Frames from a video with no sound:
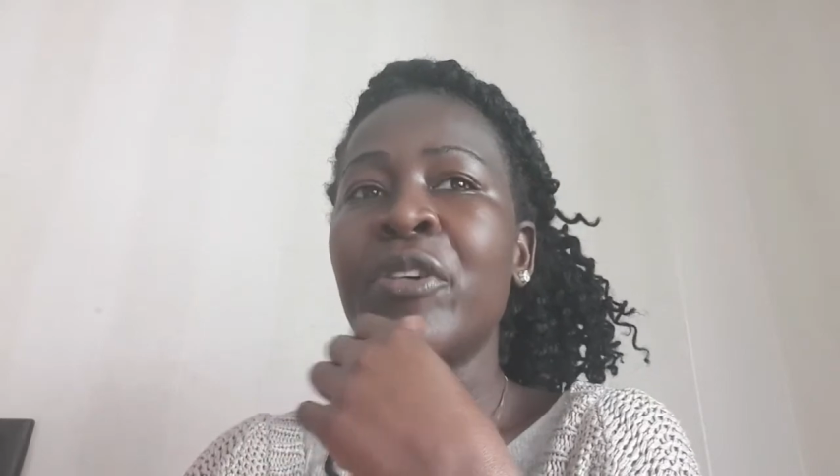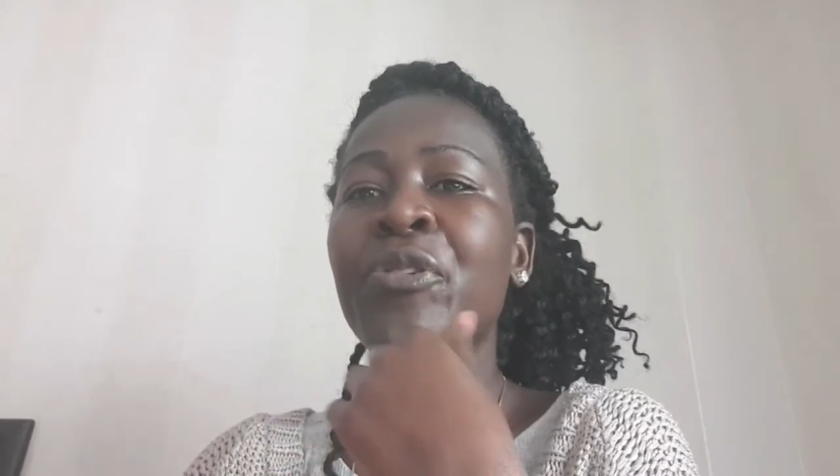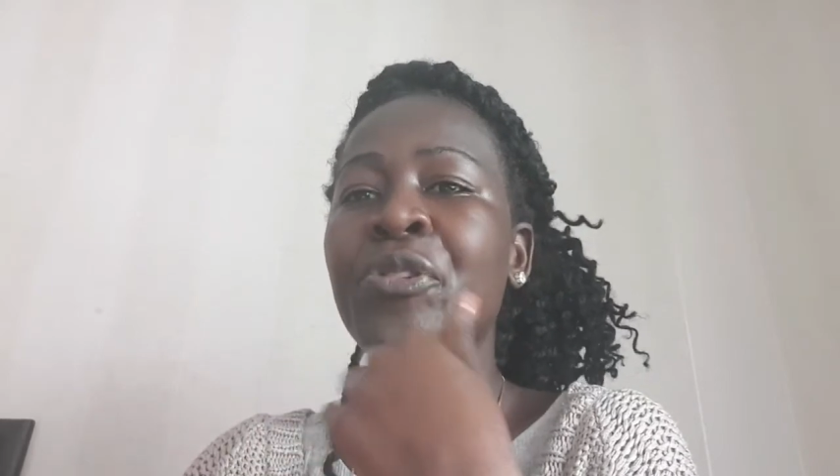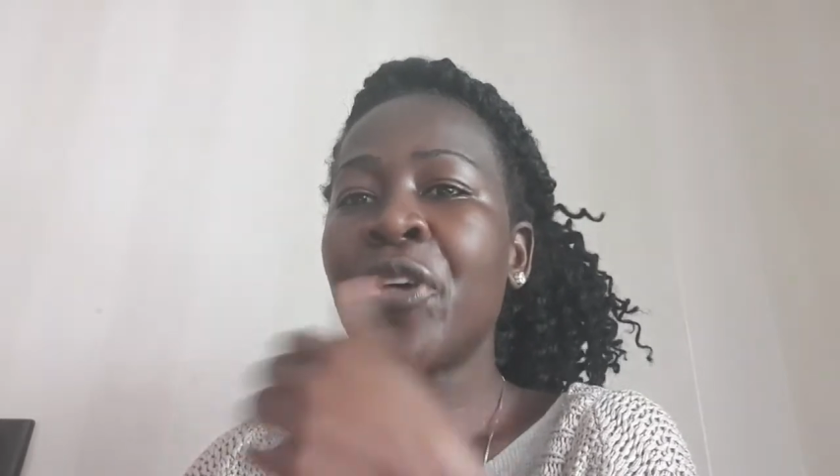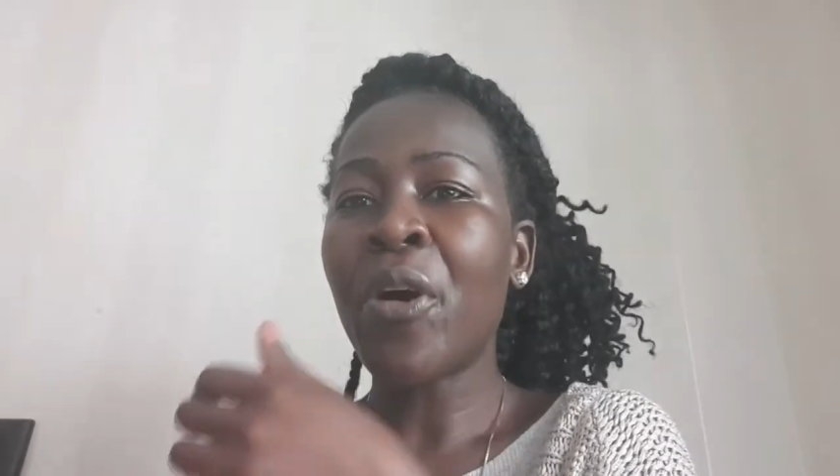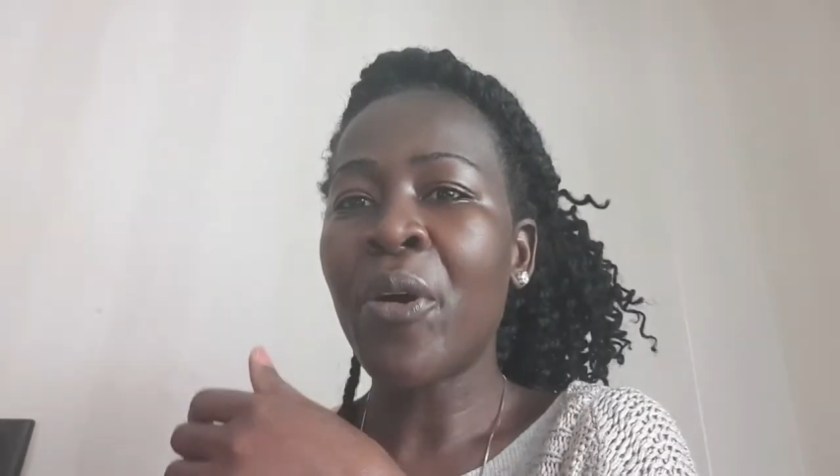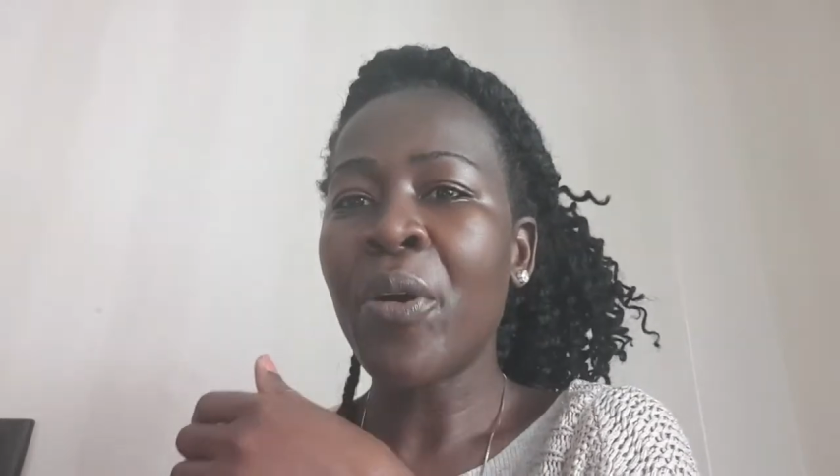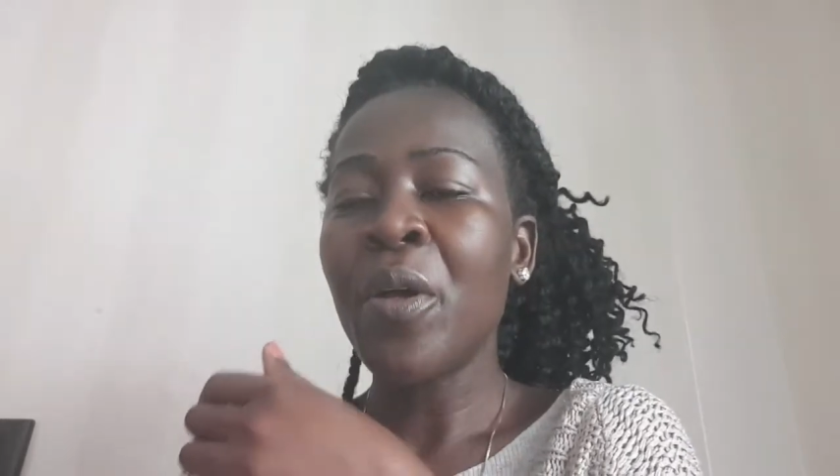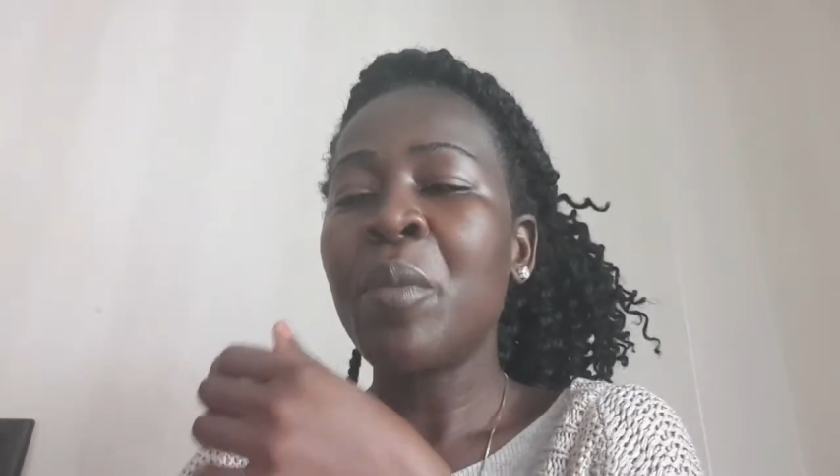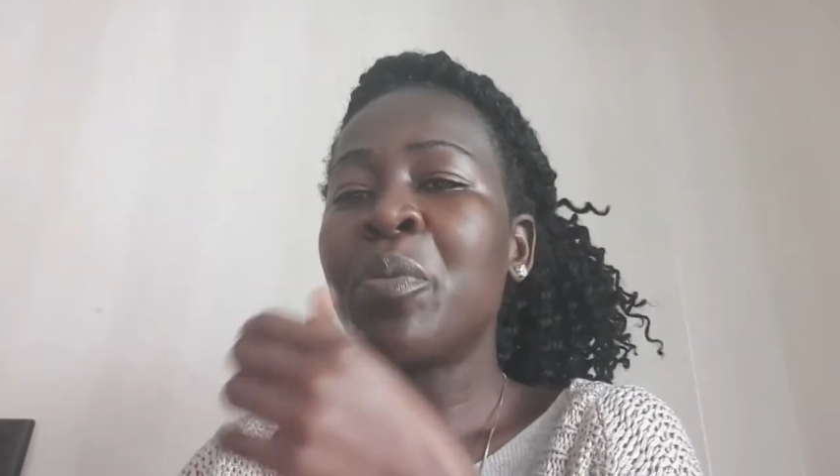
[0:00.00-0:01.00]

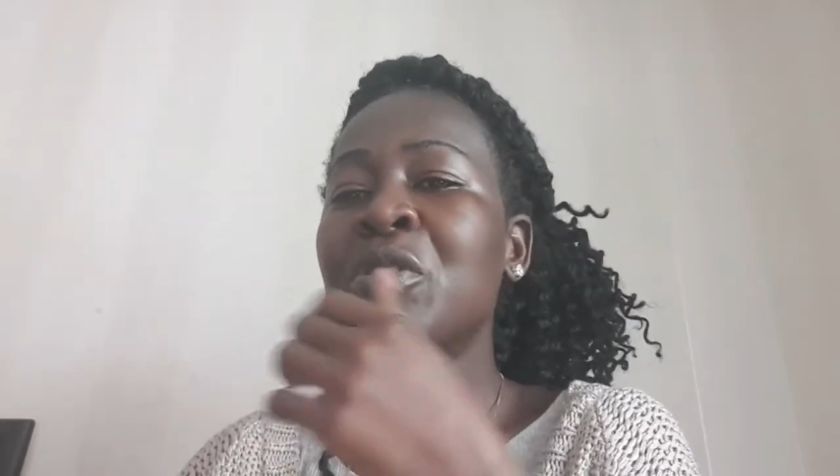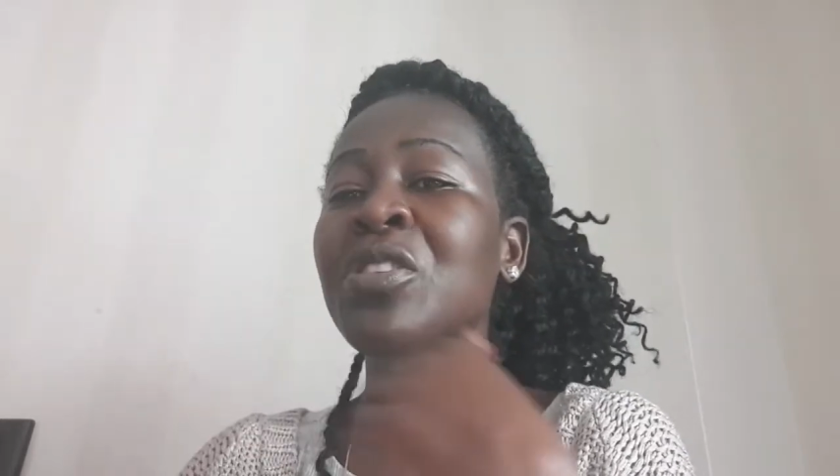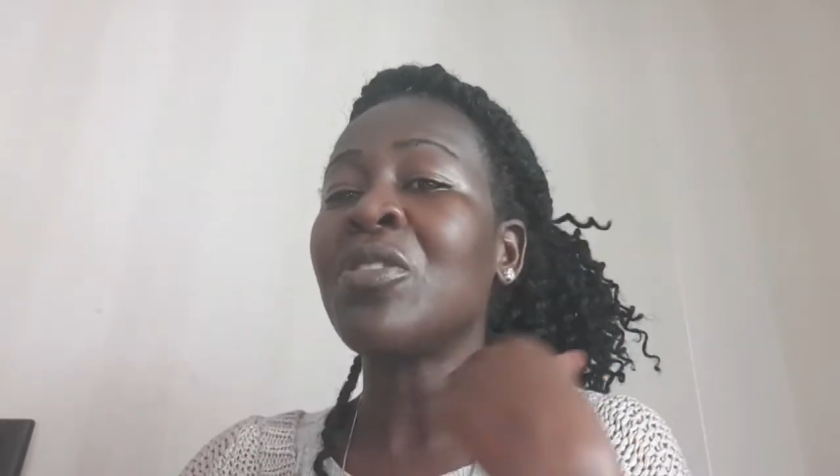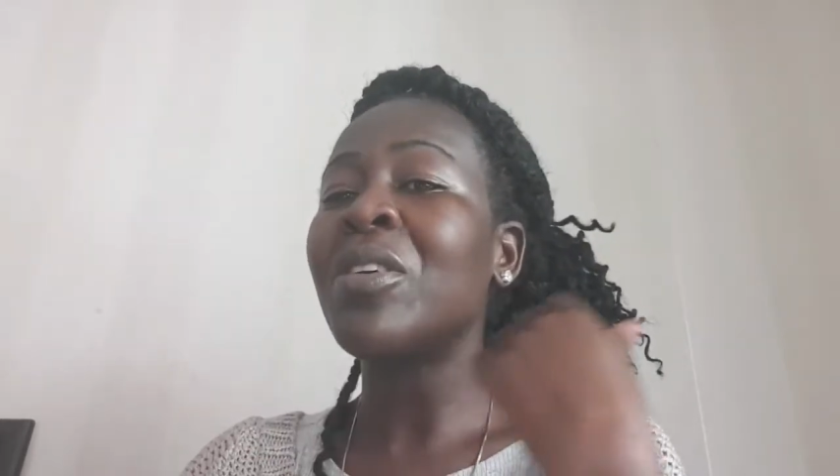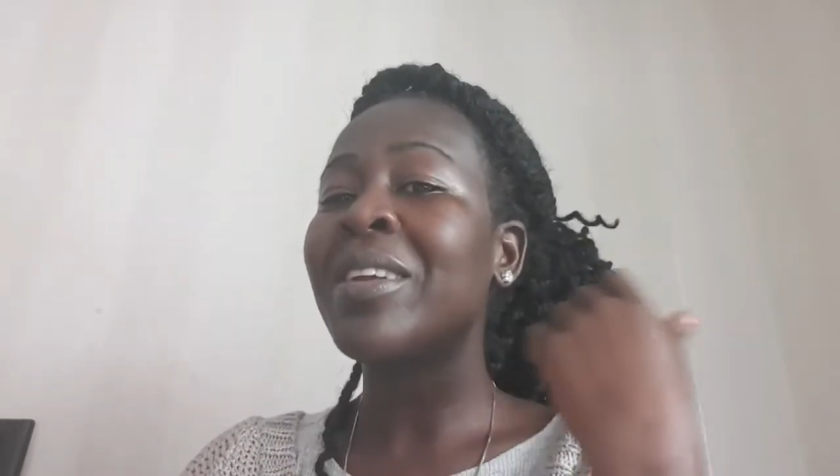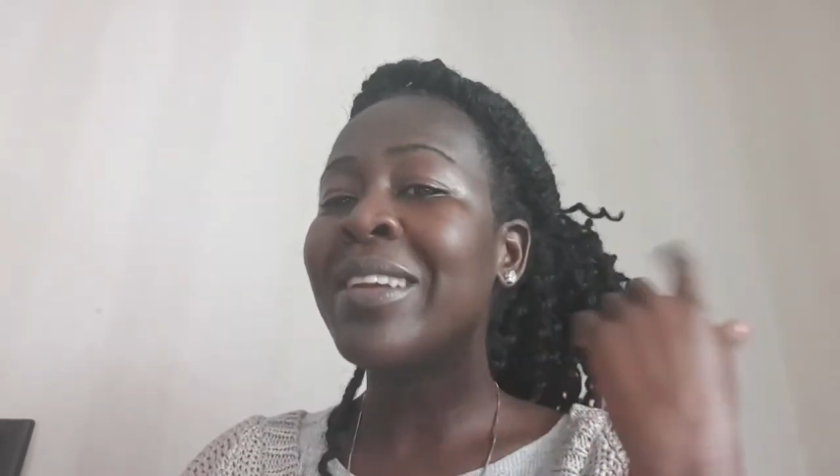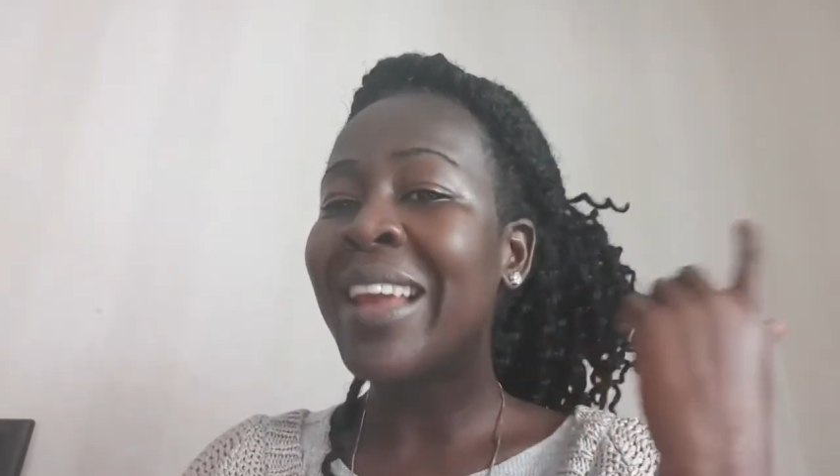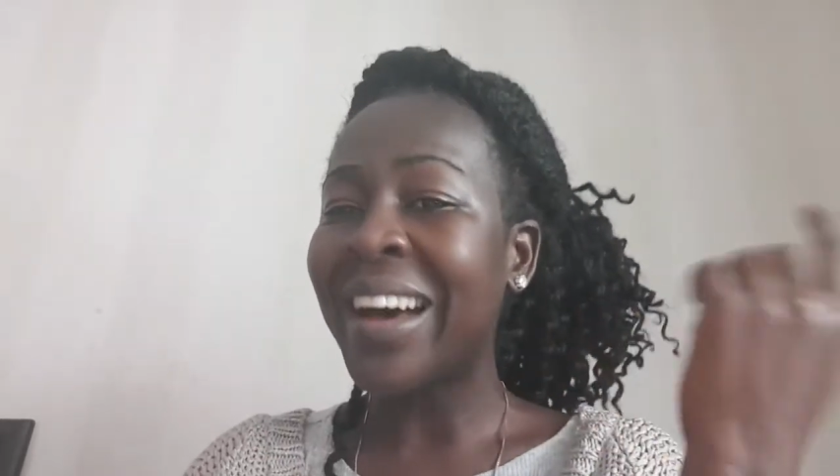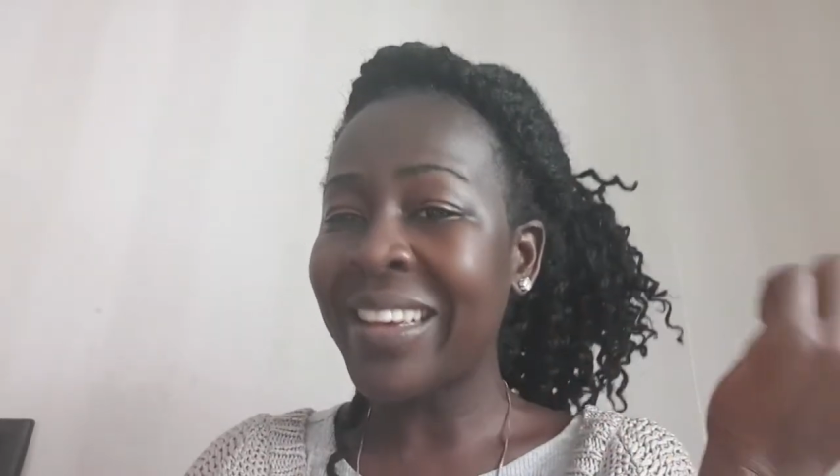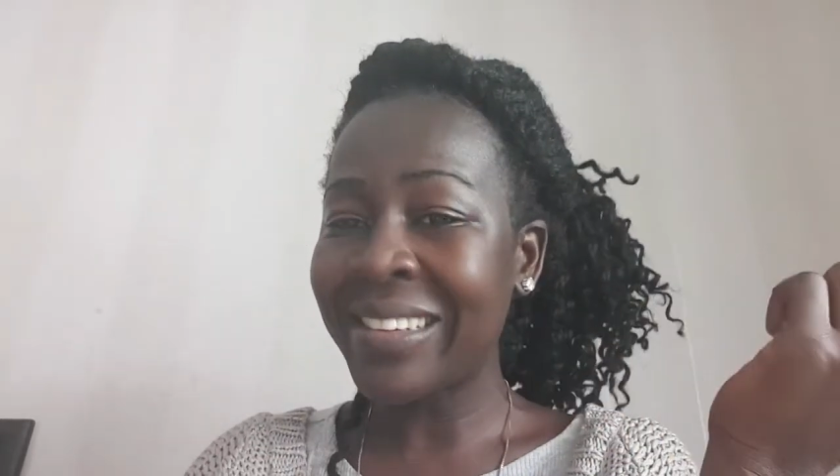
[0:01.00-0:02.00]
So putting on
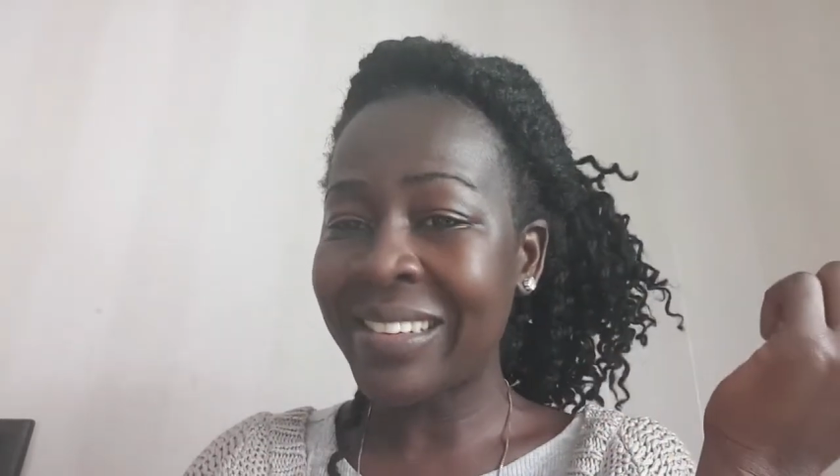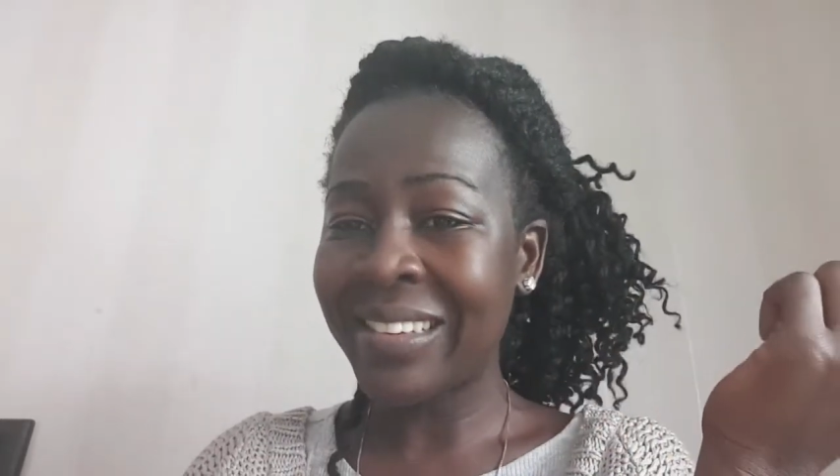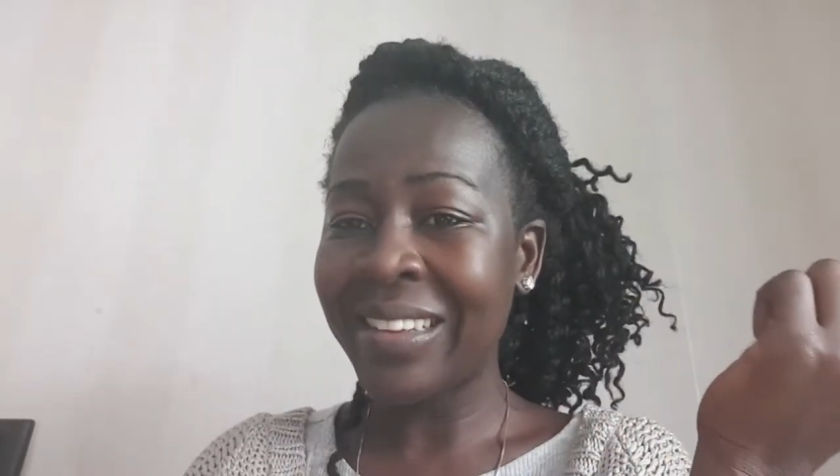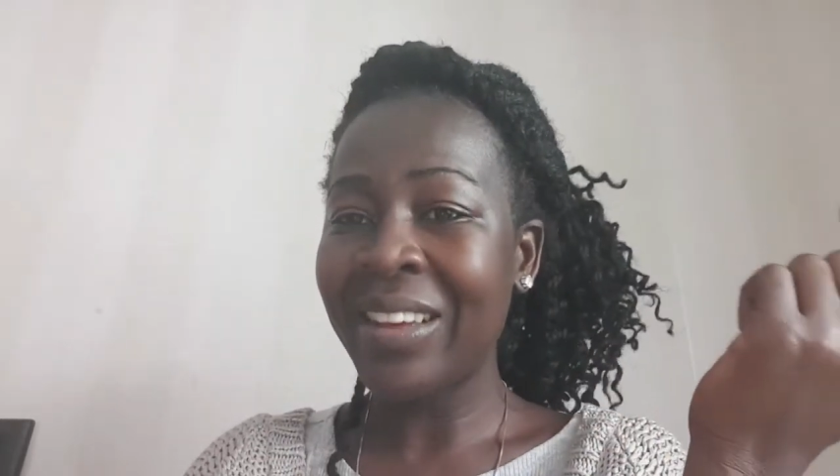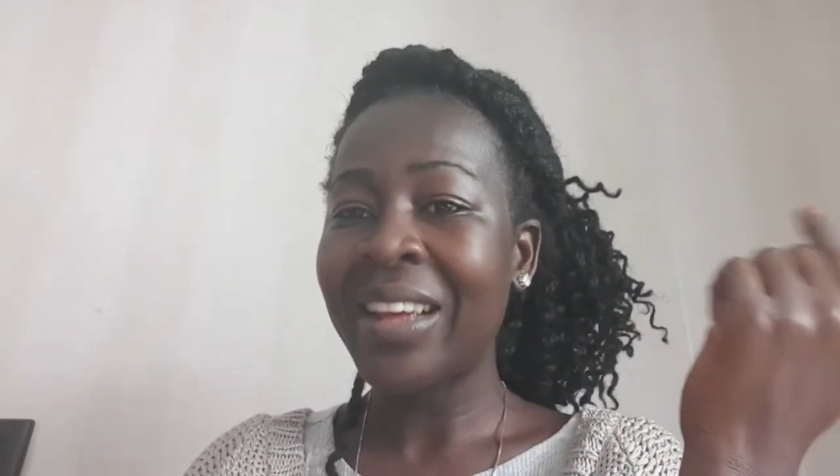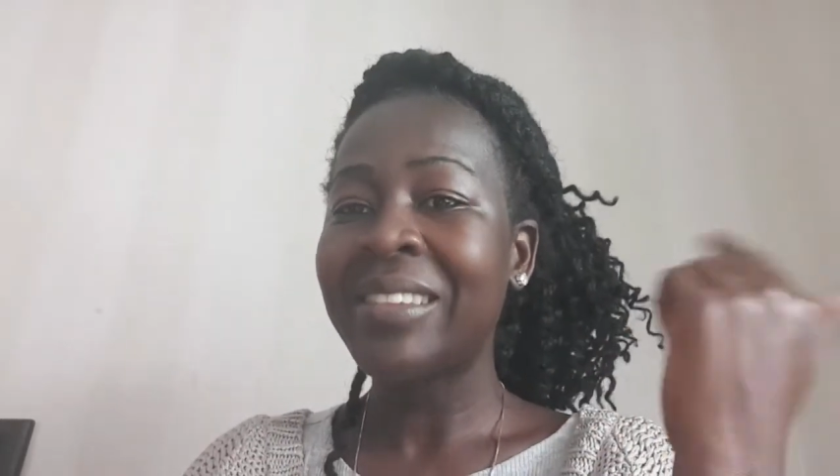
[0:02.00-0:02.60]
90,